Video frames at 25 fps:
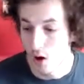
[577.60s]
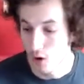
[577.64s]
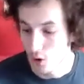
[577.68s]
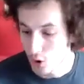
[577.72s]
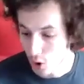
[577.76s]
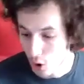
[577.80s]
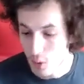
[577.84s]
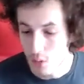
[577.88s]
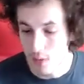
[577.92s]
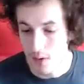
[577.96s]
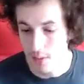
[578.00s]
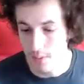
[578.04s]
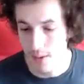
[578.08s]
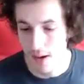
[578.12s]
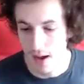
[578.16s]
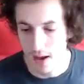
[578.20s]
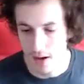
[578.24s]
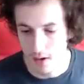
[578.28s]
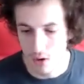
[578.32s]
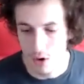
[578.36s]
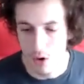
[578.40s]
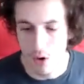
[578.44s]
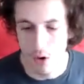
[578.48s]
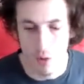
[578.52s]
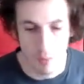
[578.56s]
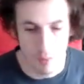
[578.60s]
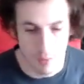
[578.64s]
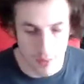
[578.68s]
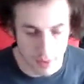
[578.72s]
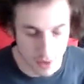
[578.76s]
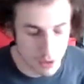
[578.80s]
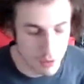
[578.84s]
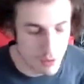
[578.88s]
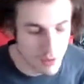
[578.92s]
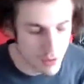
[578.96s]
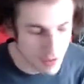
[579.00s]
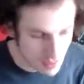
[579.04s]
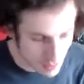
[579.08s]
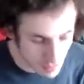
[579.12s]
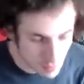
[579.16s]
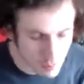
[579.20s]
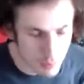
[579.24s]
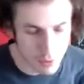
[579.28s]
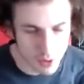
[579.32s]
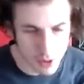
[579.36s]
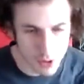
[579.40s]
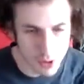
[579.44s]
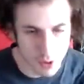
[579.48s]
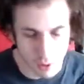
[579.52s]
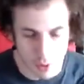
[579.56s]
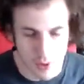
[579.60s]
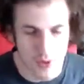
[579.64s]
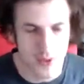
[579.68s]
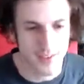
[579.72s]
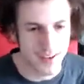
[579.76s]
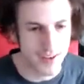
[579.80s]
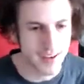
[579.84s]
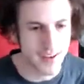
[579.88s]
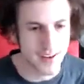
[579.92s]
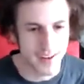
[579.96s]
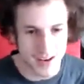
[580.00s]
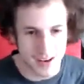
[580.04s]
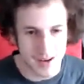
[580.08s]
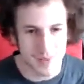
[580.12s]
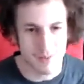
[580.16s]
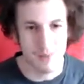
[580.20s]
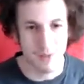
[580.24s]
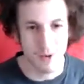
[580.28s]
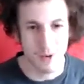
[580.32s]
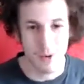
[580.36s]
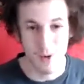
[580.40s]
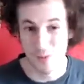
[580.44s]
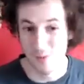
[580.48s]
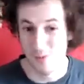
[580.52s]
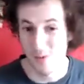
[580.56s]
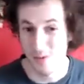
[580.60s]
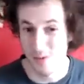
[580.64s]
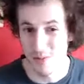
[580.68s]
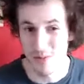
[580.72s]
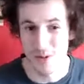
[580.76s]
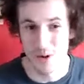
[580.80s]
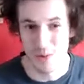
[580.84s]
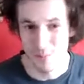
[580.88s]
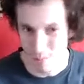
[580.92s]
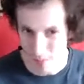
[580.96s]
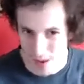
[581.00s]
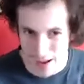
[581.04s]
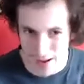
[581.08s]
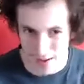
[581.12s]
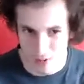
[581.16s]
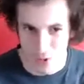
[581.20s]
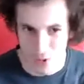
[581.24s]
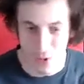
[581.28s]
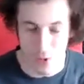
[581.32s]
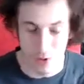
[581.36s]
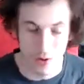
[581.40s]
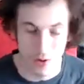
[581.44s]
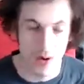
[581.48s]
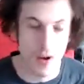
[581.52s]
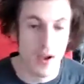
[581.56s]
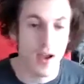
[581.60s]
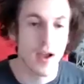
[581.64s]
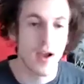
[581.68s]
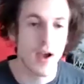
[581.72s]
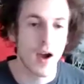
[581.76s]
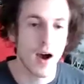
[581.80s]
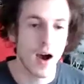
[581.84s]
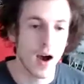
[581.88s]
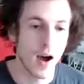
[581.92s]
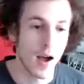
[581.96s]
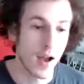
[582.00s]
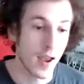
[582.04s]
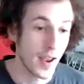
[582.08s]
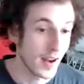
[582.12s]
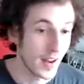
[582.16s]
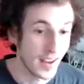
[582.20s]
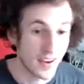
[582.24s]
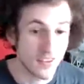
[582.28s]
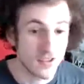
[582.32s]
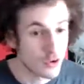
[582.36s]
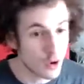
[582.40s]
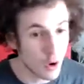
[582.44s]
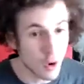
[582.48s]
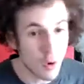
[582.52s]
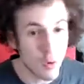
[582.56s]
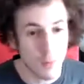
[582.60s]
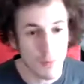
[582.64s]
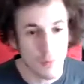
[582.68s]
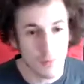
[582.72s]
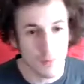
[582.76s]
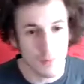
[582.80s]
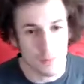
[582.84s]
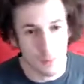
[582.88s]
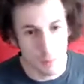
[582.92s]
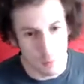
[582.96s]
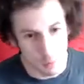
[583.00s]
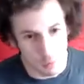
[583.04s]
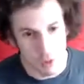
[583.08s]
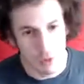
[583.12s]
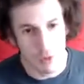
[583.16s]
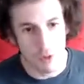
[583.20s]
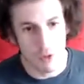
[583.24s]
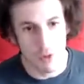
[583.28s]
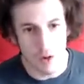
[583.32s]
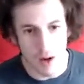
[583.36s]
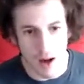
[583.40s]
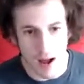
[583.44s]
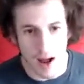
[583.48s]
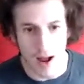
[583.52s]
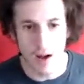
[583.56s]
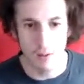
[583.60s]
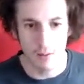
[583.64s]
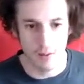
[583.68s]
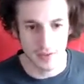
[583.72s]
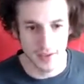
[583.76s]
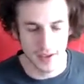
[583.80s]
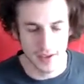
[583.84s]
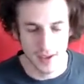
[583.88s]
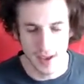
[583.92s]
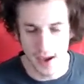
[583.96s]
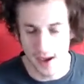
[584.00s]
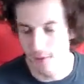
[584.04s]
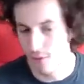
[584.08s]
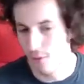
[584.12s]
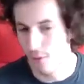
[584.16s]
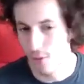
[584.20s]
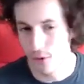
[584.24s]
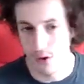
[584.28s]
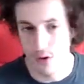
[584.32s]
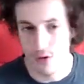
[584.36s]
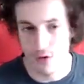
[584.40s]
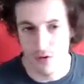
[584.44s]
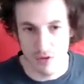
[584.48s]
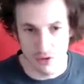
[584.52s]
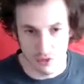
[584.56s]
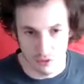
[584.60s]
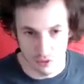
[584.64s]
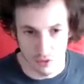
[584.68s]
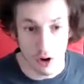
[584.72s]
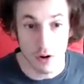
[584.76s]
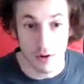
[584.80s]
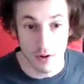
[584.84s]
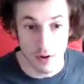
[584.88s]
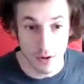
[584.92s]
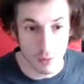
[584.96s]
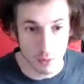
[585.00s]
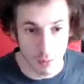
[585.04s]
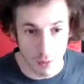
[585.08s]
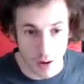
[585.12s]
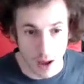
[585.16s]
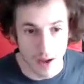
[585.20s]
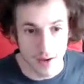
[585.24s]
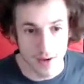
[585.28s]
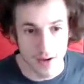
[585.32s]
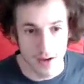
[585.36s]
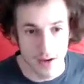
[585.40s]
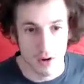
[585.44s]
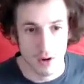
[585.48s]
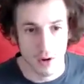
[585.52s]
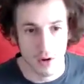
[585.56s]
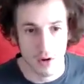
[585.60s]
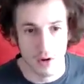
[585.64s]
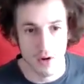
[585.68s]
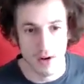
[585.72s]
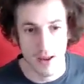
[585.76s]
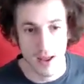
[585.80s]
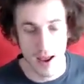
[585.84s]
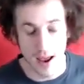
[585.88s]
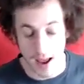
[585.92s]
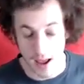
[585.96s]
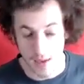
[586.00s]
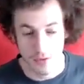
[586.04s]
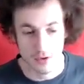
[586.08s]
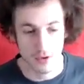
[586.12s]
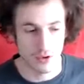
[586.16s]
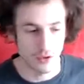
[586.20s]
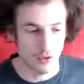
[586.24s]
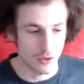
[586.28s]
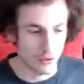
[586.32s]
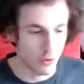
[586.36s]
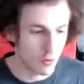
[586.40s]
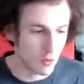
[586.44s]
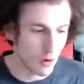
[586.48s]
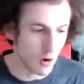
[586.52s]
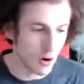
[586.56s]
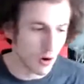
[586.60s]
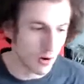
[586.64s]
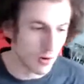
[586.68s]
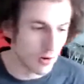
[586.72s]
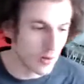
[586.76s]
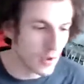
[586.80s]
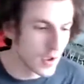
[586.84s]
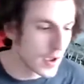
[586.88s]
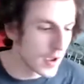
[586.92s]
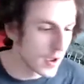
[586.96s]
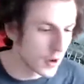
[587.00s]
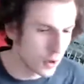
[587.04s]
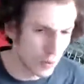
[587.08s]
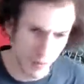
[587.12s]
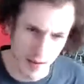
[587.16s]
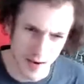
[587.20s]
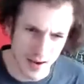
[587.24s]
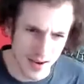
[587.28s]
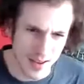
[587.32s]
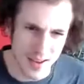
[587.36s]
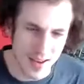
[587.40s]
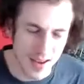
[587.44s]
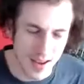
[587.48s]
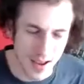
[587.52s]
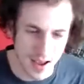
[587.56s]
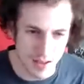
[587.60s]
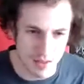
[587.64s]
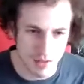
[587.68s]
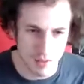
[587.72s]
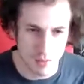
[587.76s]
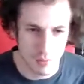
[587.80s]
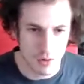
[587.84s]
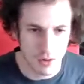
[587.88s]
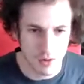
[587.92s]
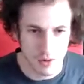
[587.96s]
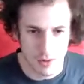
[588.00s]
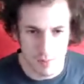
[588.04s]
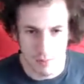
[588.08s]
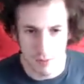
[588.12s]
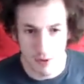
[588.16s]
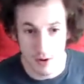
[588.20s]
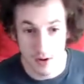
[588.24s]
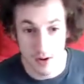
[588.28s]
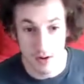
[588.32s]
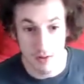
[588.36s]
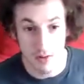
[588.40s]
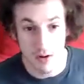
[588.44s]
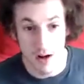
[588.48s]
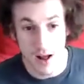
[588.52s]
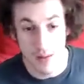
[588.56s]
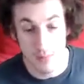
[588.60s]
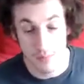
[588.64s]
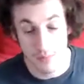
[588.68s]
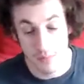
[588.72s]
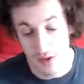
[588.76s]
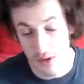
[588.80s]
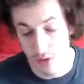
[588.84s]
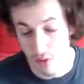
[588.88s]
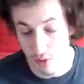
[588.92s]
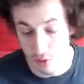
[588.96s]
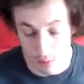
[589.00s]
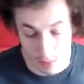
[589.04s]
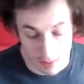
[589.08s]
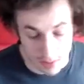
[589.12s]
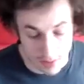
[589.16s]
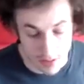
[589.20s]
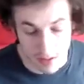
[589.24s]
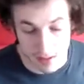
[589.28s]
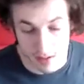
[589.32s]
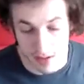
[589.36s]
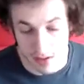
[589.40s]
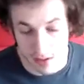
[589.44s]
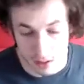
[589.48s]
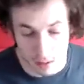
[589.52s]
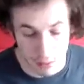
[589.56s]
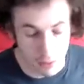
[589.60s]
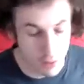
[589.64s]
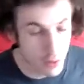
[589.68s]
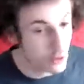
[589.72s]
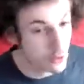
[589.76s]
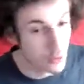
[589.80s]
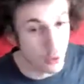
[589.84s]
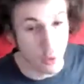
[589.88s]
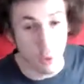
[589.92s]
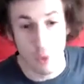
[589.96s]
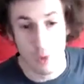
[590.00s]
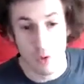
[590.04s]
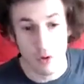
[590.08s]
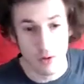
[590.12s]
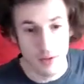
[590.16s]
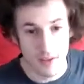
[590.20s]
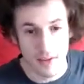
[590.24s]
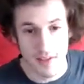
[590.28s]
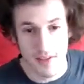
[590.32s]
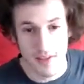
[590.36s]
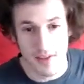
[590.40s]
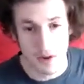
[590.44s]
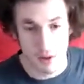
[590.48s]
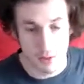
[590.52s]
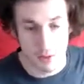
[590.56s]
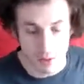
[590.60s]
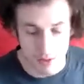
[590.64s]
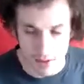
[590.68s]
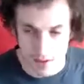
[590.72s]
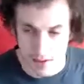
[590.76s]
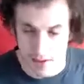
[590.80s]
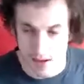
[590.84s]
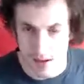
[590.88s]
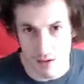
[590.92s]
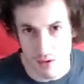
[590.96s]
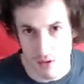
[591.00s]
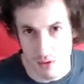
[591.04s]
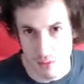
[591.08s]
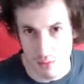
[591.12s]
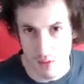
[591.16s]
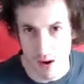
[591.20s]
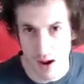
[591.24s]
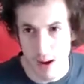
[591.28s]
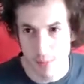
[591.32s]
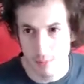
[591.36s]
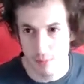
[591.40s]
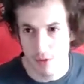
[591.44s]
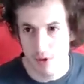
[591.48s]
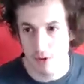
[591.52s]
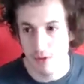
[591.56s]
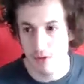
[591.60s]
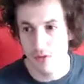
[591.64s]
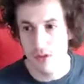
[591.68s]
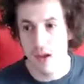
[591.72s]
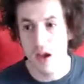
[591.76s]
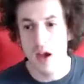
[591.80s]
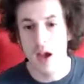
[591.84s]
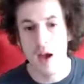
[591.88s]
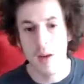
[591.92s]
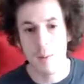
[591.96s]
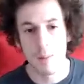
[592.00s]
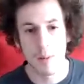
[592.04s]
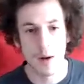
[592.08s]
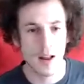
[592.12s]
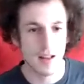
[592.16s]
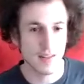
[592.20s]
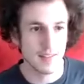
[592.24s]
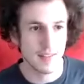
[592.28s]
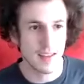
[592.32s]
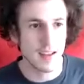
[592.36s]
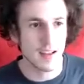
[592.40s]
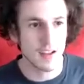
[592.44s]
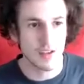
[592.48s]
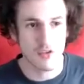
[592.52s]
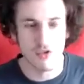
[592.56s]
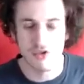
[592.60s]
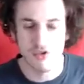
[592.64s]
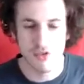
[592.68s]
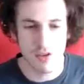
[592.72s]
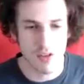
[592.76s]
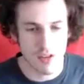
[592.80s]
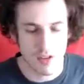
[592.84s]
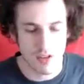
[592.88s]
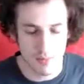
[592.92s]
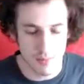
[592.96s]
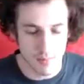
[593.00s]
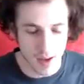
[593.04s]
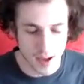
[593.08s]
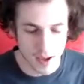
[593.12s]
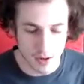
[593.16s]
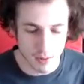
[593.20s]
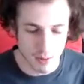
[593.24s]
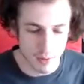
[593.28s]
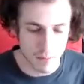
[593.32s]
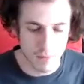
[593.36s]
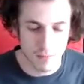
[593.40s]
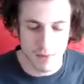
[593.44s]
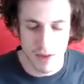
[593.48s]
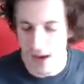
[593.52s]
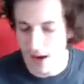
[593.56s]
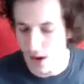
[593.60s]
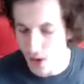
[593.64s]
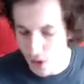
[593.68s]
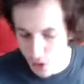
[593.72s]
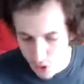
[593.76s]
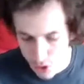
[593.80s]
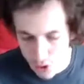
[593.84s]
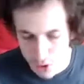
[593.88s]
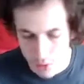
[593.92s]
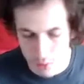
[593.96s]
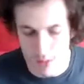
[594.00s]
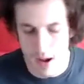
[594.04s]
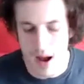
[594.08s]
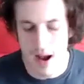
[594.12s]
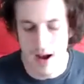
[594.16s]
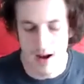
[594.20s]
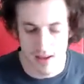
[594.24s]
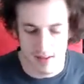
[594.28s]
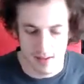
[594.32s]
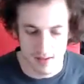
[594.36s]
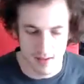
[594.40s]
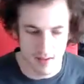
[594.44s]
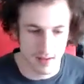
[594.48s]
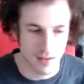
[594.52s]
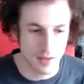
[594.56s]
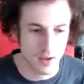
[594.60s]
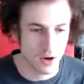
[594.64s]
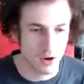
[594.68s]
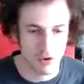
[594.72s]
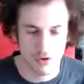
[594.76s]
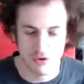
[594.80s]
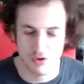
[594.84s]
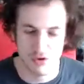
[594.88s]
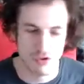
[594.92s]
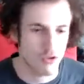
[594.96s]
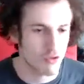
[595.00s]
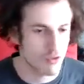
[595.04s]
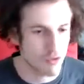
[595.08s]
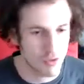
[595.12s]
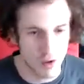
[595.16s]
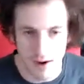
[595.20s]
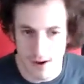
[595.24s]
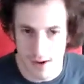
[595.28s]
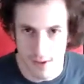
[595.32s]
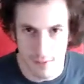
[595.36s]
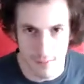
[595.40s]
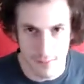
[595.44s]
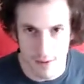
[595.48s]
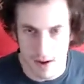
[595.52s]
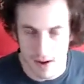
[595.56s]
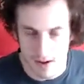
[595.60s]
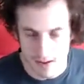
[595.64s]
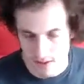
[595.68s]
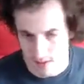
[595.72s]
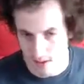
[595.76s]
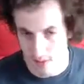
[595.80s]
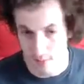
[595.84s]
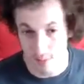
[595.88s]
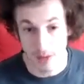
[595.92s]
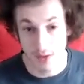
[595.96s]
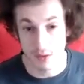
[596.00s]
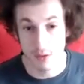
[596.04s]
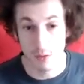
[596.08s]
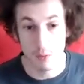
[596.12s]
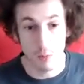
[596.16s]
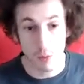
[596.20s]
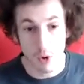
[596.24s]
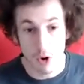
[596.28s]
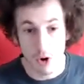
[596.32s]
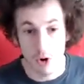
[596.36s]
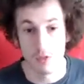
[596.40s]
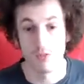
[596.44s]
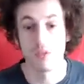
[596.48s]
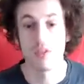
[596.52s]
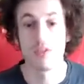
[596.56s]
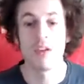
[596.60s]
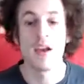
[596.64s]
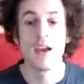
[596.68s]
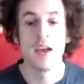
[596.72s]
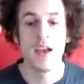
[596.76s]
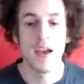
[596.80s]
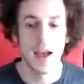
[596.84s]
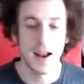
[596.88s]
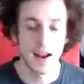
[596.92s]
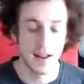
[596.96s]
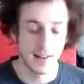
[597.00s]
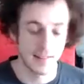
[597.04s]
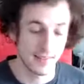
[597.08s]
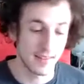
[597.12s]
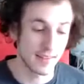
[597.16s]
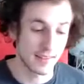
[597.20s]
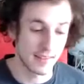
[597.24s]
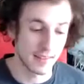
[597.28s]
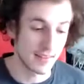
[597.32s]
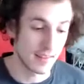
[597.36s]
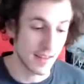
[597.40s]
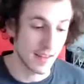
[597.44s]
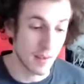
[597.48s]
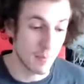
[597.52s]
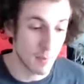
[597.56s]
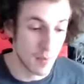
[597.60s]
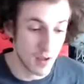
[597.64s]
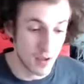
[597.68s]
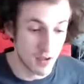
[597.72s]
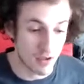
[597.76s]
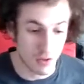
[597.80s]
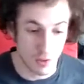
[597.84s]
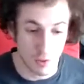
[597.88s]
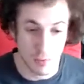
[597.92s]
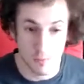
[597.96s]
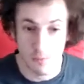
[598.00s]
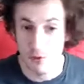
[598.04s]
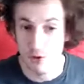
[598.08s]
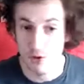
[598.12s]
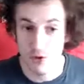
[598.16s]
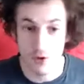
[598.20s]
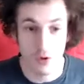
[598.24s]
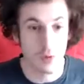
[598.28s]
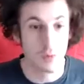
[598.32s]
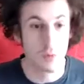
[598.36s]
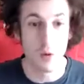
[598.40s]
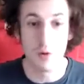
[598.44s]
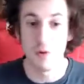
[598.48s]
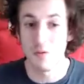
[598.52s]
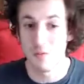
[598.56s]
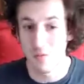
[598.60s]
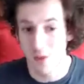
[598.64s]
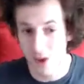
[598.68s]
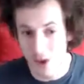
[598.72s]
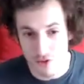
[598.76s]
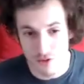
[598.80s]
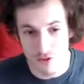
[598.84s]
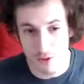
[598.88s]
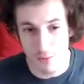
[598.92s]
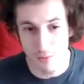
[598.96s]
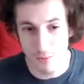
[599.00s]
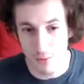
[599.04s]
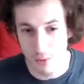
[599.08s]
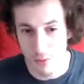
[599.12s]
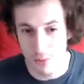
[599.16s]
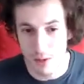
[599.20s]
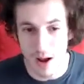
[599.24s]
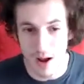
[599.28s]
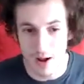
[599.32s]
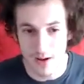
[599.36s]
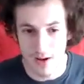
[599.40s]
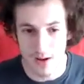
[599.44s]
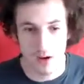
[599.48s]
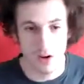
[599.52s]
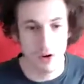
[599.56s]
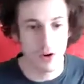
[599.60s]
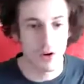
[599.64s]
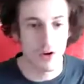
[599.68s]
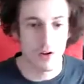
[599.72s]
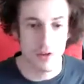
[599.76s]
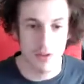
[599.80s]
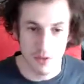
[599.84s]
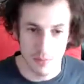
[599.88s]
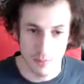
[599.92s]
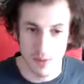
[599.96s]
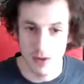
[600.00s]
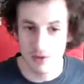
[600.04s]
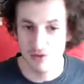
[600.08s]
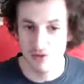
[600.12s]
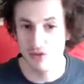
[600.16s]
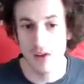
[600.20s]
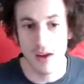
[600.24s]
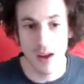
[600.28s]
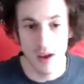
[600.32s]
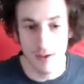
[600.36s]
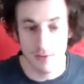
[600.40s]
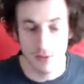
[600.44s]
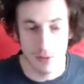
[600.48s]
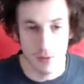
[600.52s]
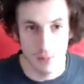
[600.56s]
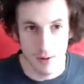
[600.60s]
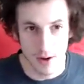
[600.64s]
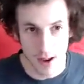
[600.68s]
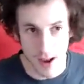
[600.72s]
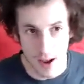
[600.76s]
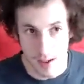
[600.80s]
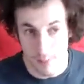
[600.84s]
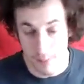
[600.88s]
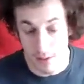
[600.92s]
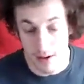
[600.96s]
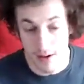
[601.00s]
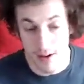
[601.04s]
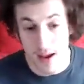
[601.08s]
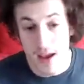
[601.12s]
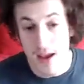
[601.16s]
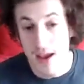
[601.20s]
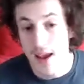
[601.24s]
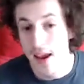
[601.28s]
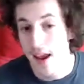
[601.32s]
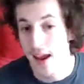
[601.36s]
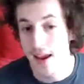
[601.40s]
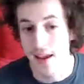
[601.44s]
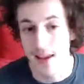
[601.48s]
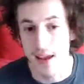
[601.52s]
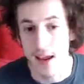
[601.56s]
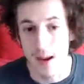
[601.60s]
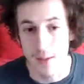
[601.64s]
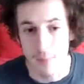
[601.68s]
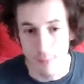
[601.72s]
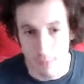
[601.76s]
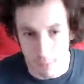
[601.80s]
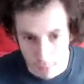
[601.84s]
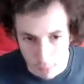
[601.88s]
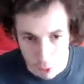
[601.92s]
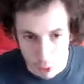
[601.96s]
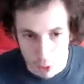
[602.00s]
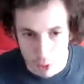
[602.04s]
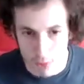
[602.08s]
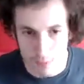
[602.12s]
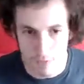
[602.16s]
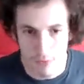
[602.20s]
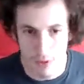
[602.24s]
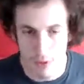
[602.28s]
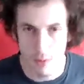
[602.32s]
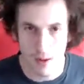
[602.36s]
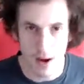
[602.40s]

going back home, they're simply going to need more from their backcourt. And I don't rule out the Cavaliers starting Rodney Hood at the 2 guard. Granted, he hasn't really played a lot either in this series or in the series against the Raptors, But I think it's just a matter of getting new bodies in there and just trying to find something that works. And I think that may serve as good motivation for Rodney Hood, especially after what happened in Game 4 of the